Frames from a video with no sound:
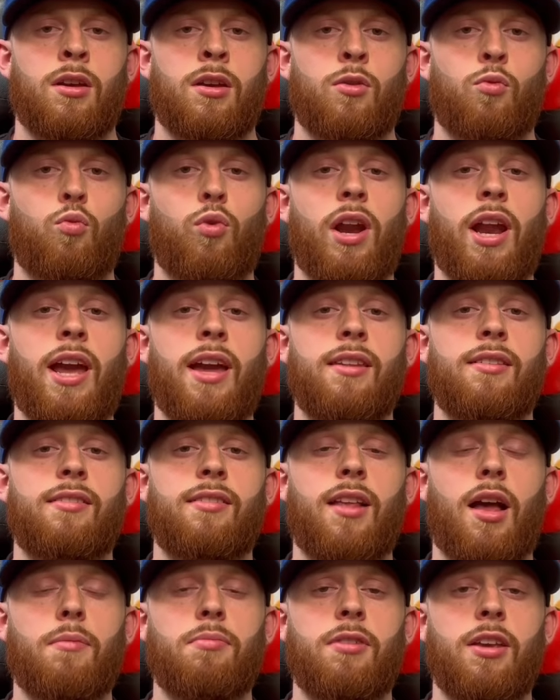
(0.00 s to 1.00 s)
When I had
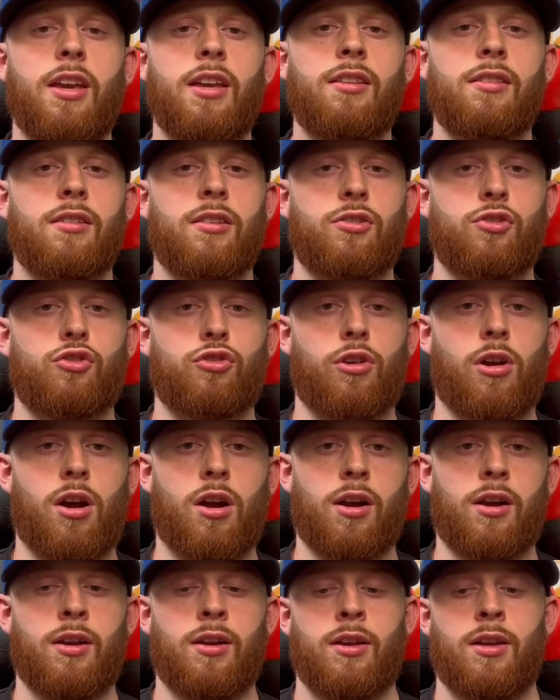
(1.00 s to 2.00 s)
stopped taking this
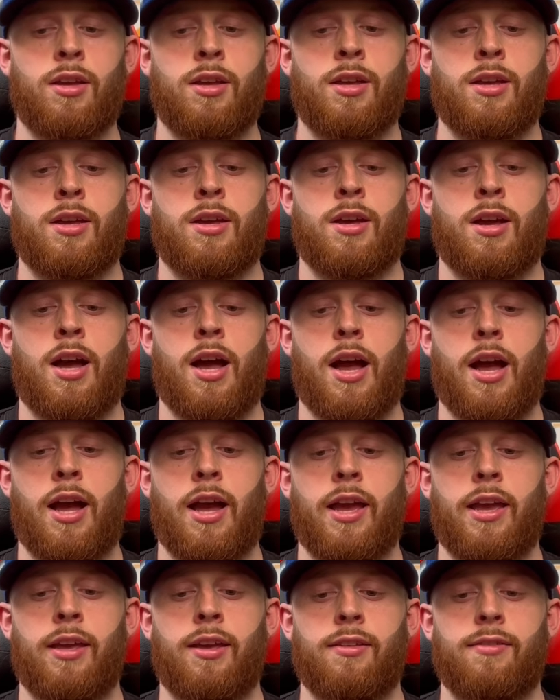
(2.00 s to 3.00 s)
drug,
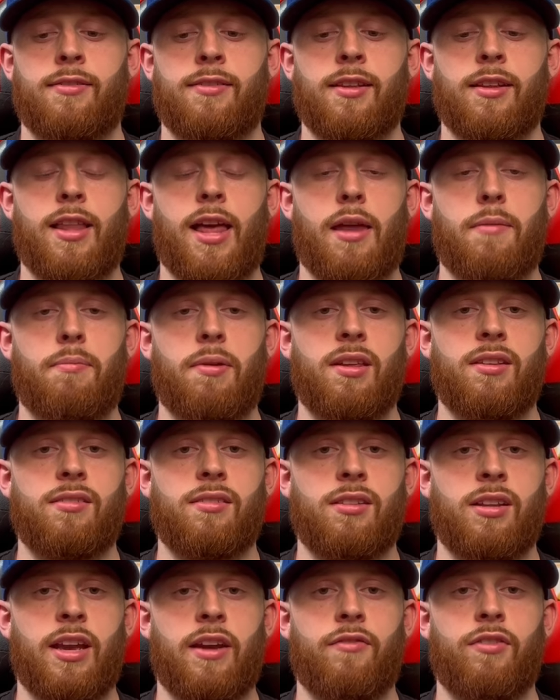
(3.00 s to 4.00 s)
I still had
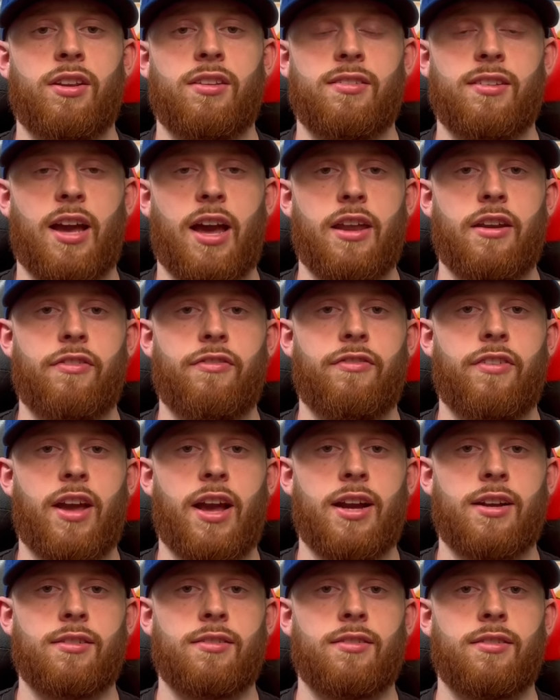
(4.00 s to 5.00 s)
basically every side
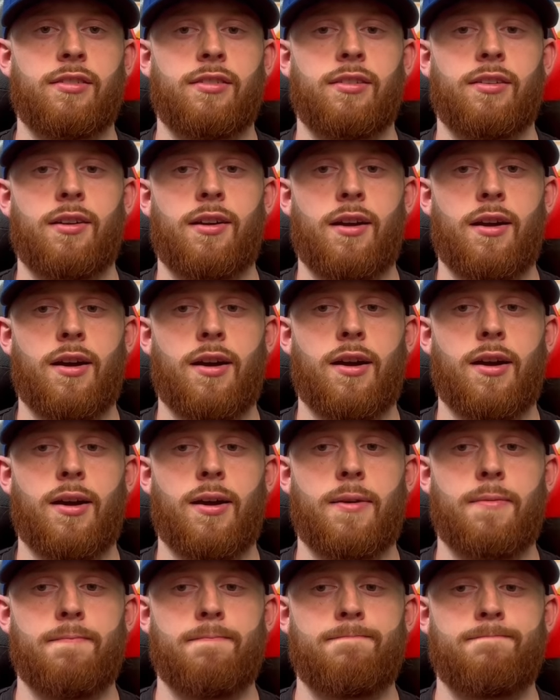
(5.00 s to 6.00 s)
effect,
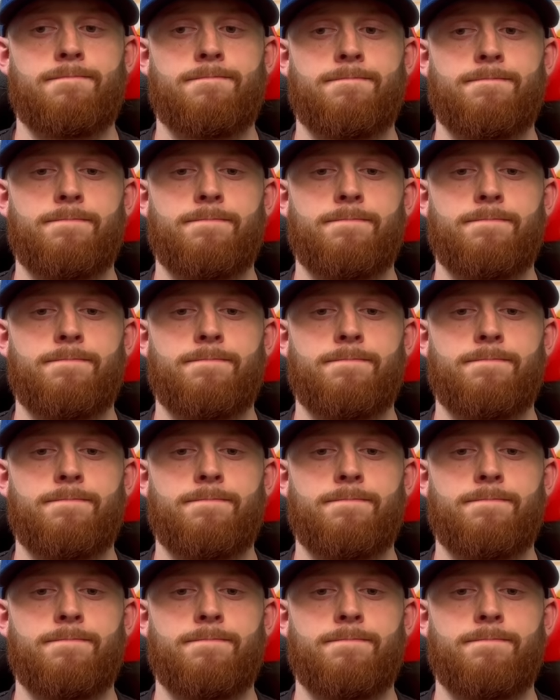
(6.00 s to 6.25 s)
um,